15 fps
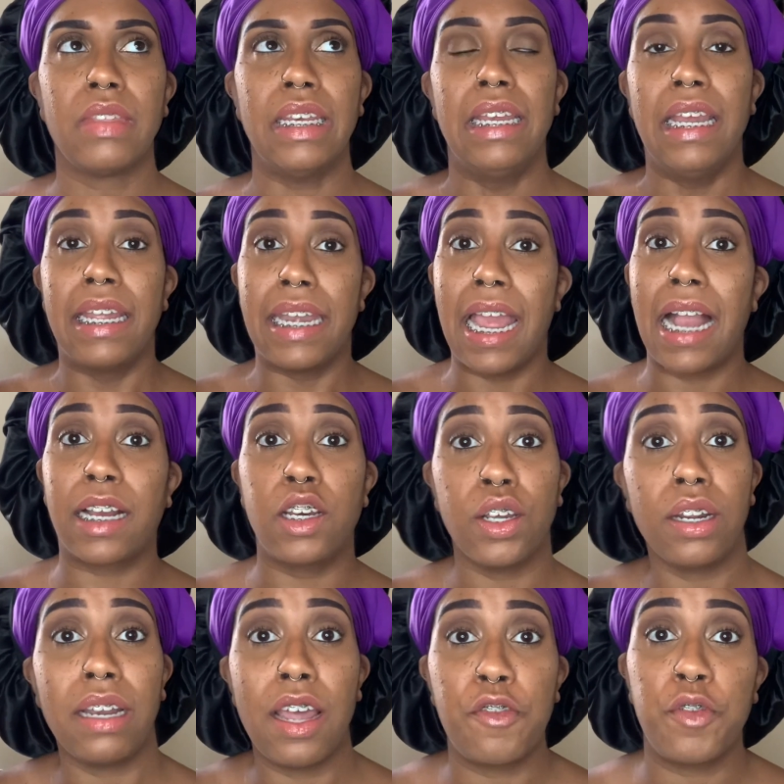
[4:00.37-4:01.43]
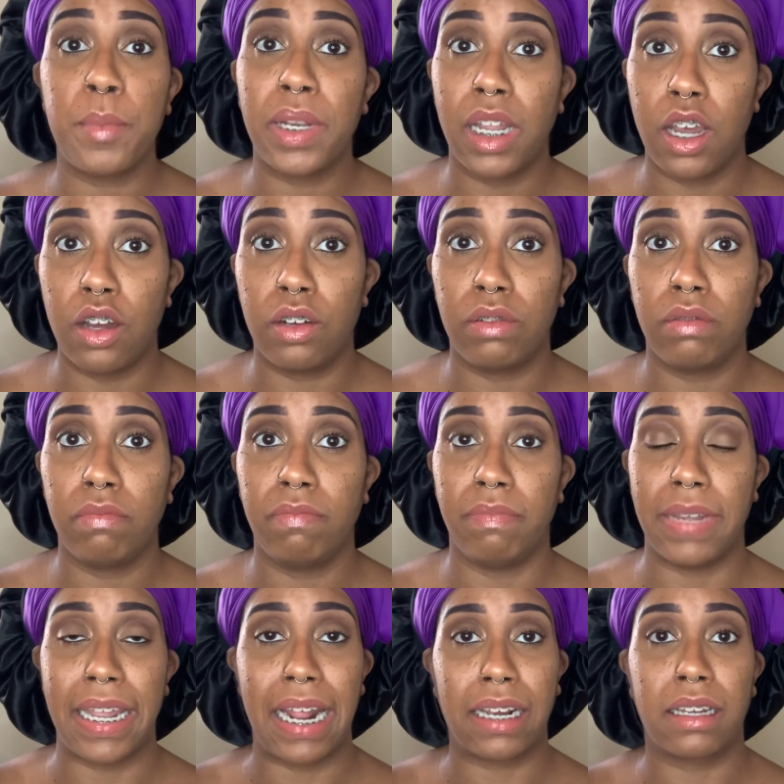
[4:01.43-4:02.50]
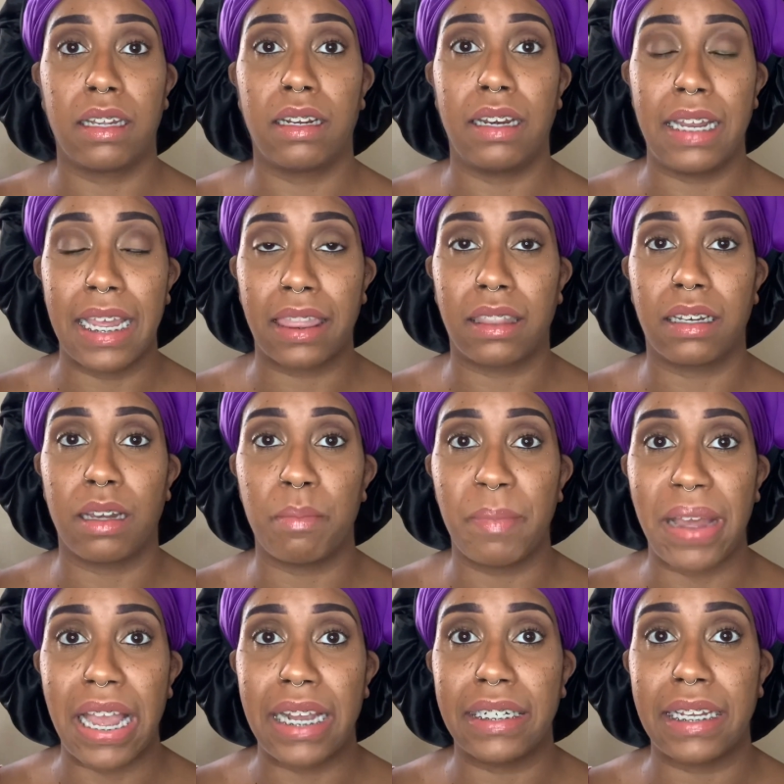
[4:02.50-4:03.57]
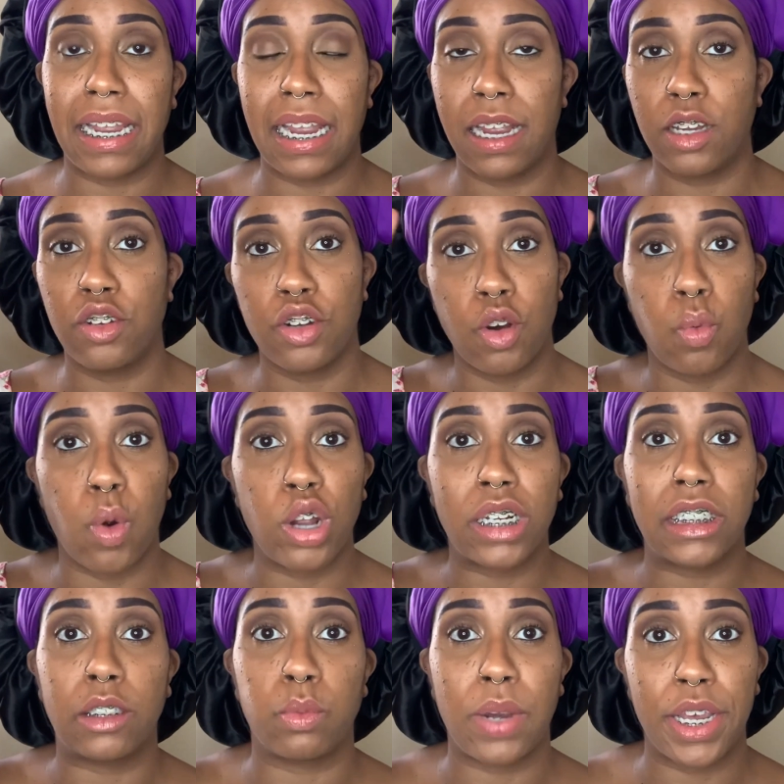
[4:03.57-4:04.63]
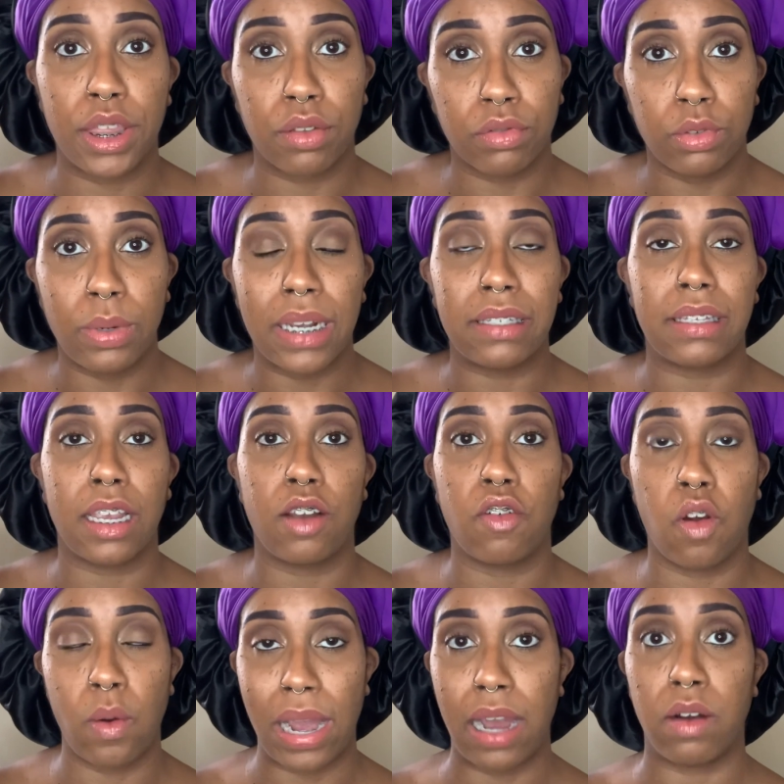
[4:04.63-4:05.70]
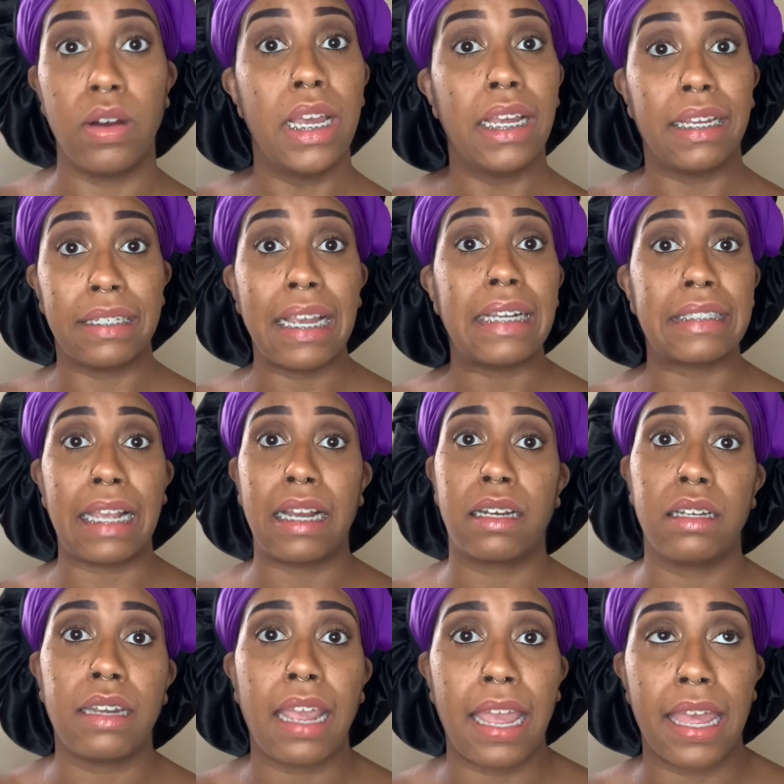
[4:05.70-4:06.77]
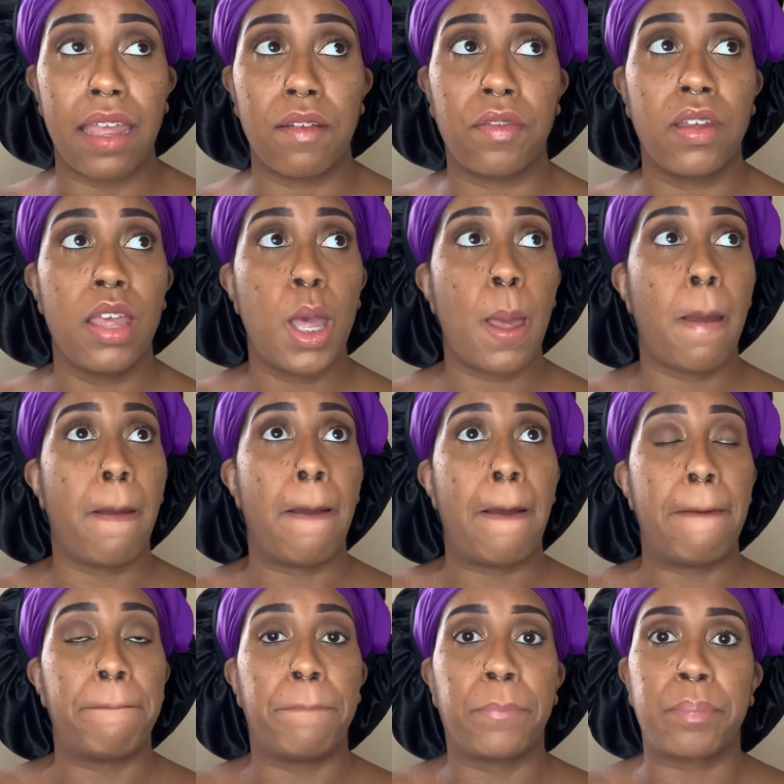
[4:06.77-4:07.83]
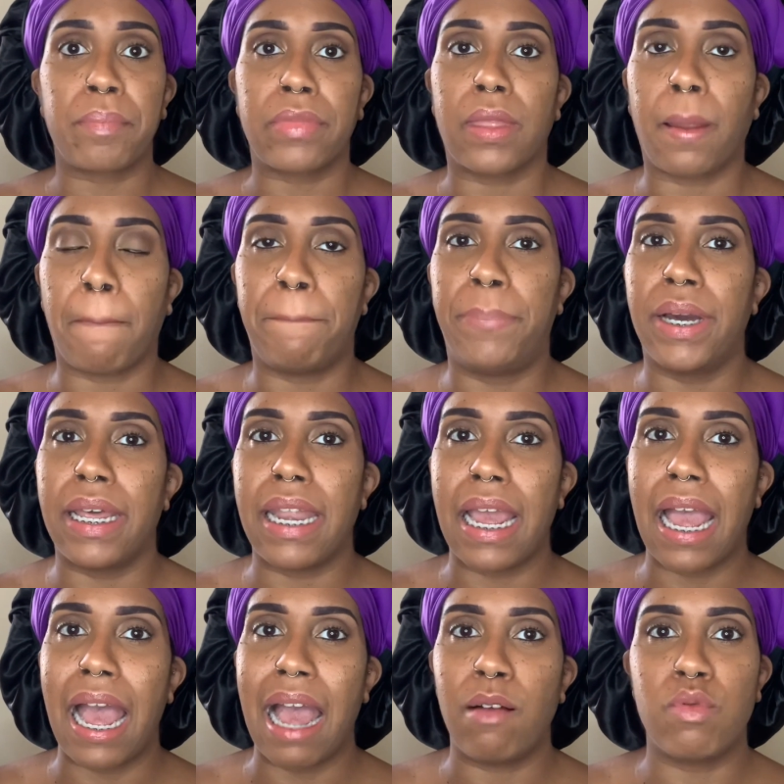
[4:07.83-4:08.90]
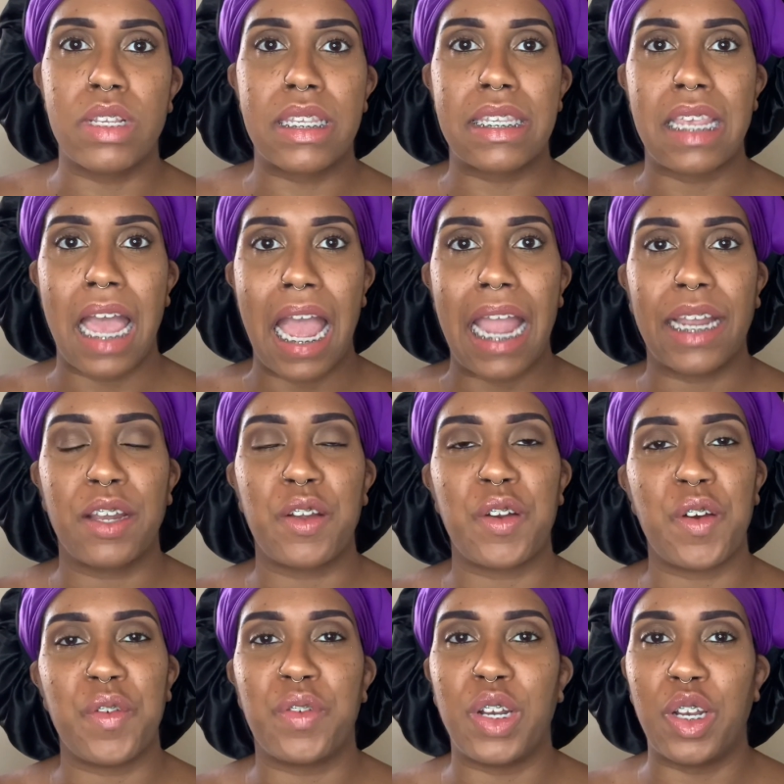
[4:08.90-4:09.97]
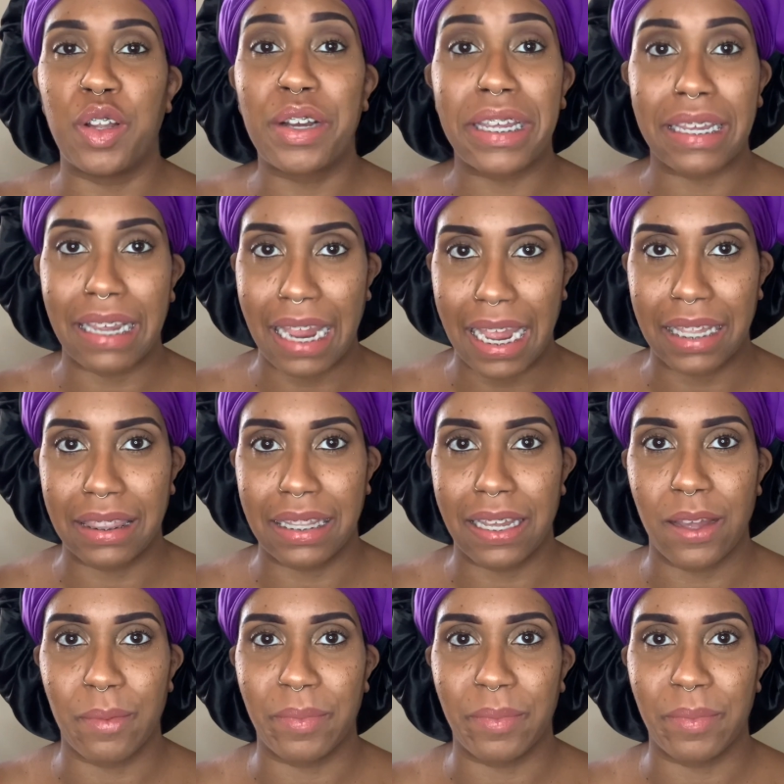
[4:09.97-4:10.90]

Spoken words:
Now, I could have left them alone, and I could have let the combined hair, you know, work its way through as they grow out. Yes, I could have. But I was tired of looking at them.